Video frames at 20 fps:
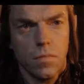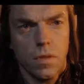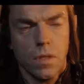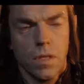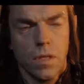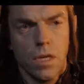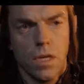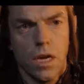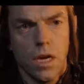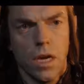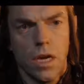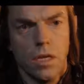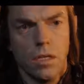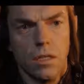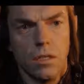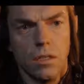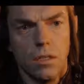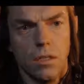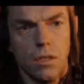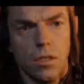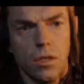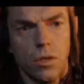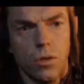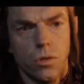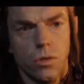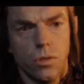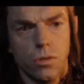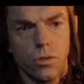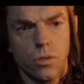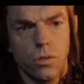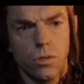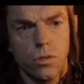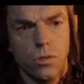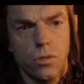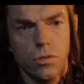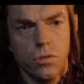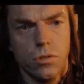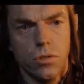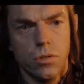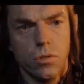There are those
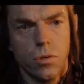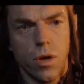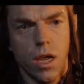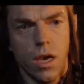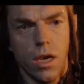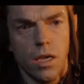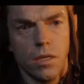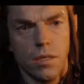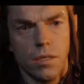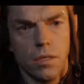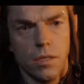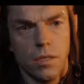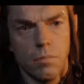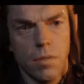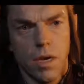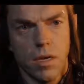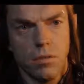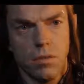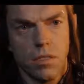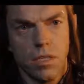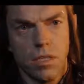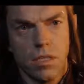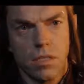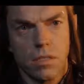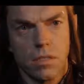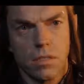who dwell in the mountain.